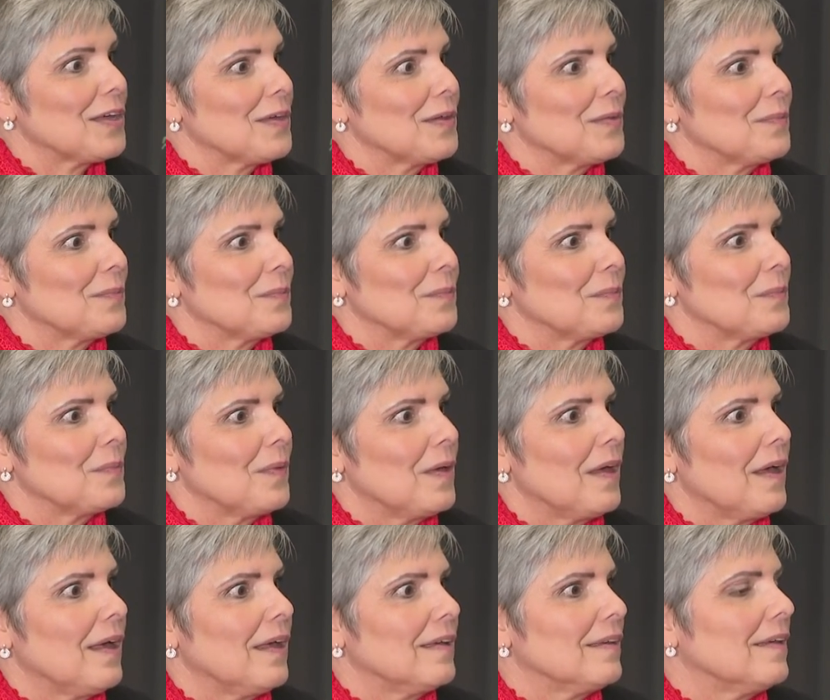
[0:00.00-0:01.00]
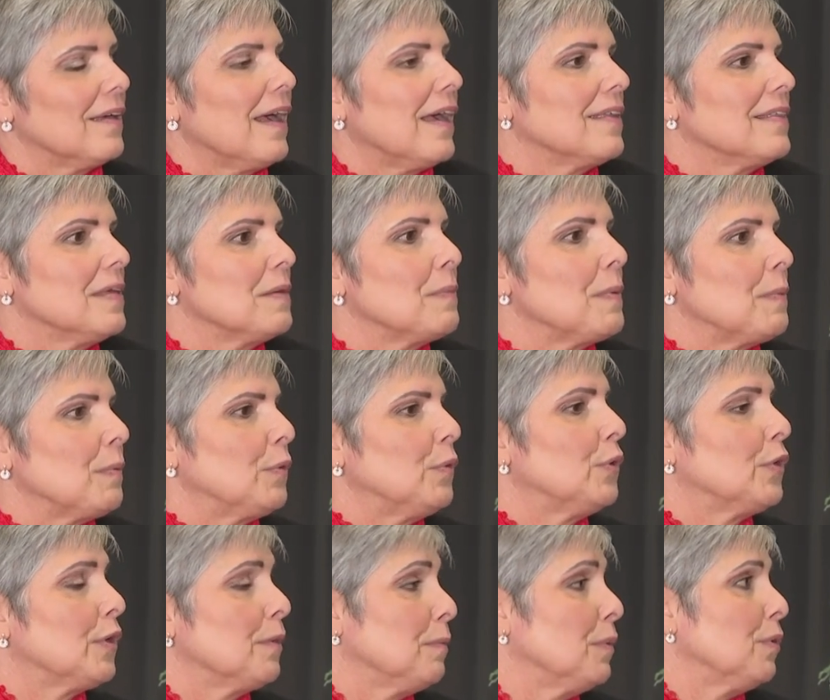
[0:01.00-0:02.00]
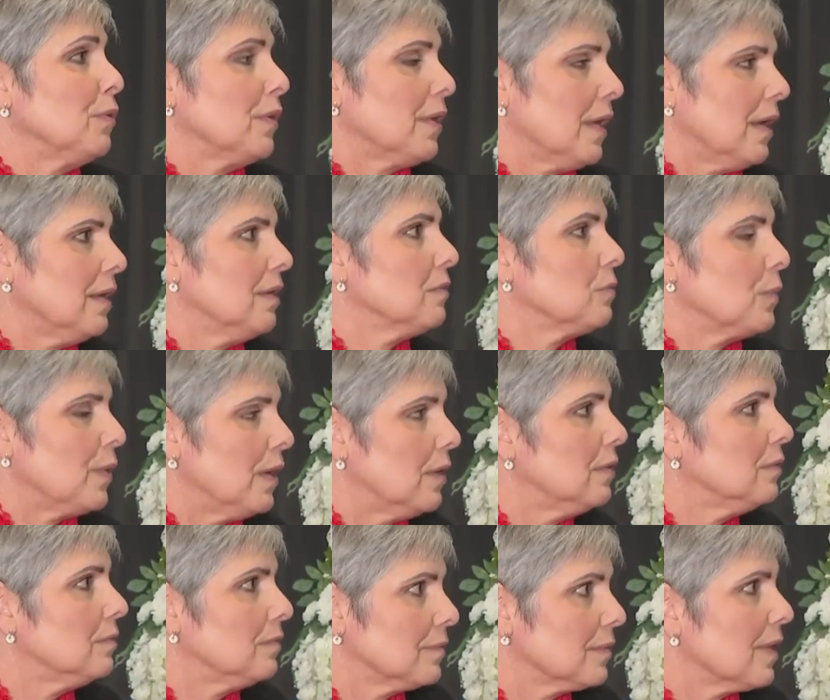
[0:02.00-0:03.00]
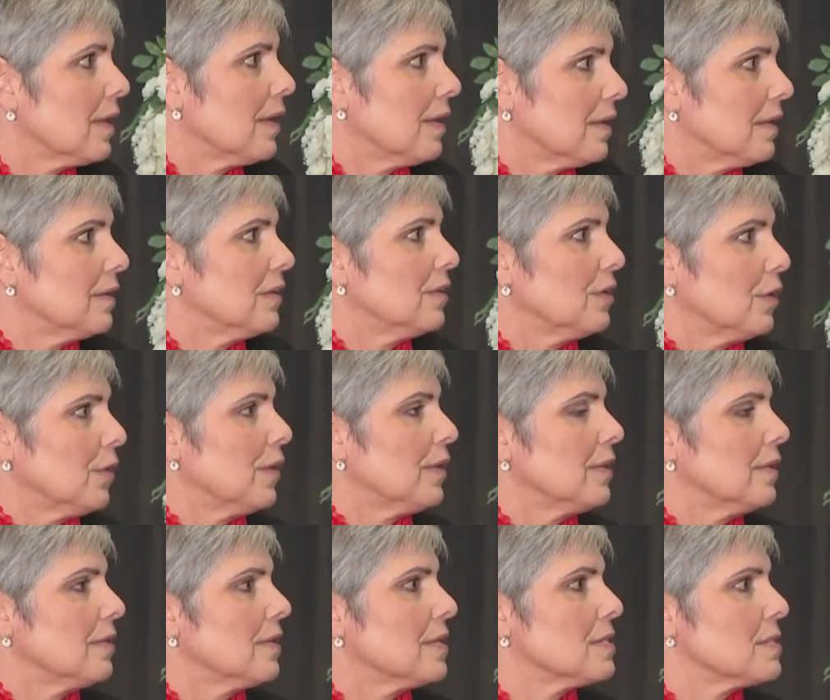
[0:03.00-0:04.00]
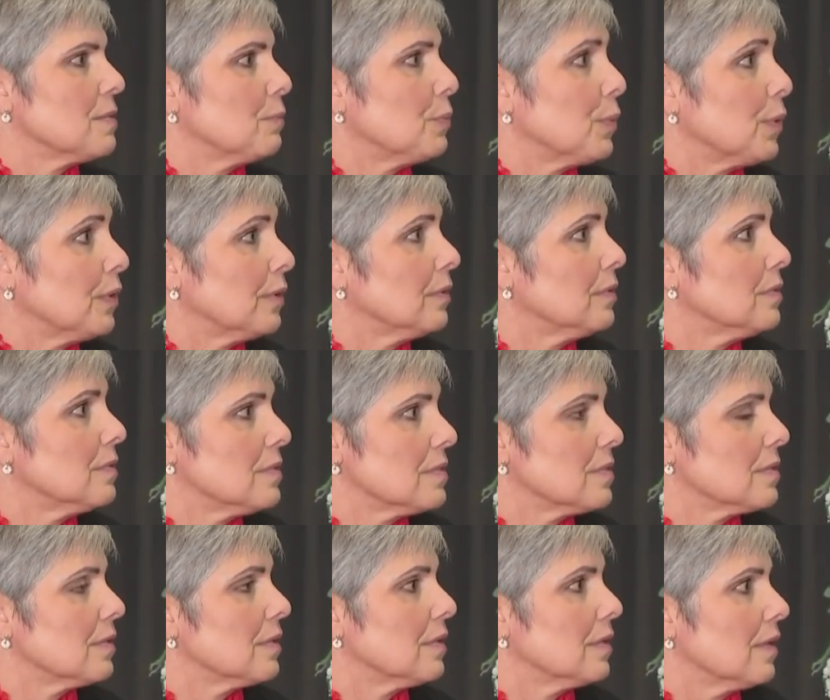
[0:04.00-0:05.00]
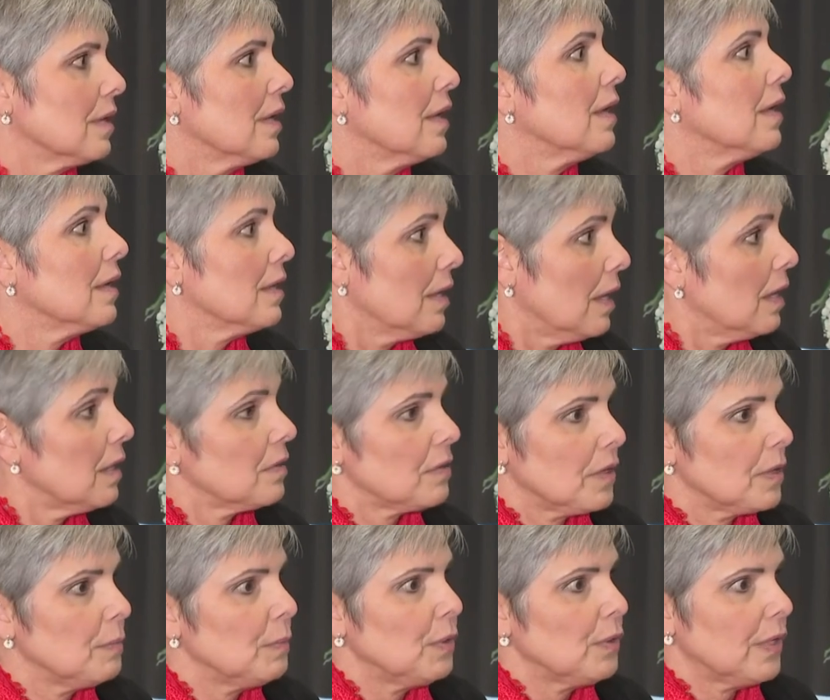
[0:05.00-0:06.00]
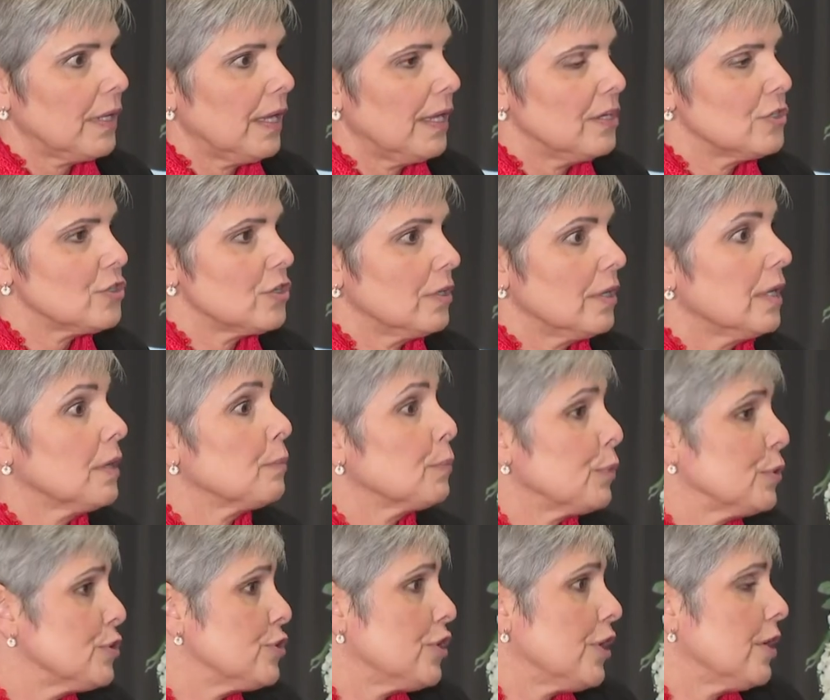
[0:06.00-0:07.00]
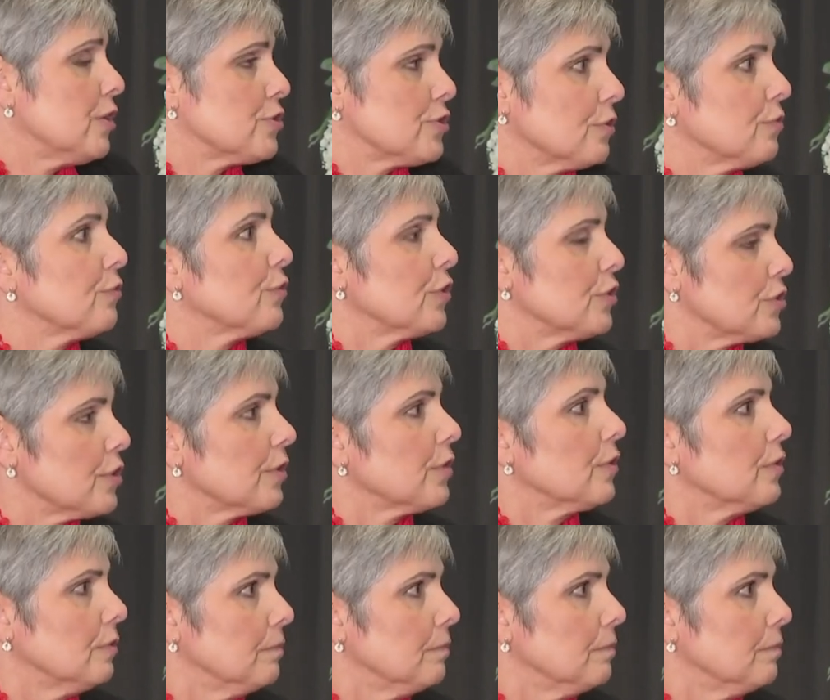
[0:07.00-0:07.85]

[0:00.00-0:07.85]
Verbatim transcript: Uh, I think people who communicate well. Yeah. Uh, you know, I think that's important. That's the key uh, communication and appreciation for each other.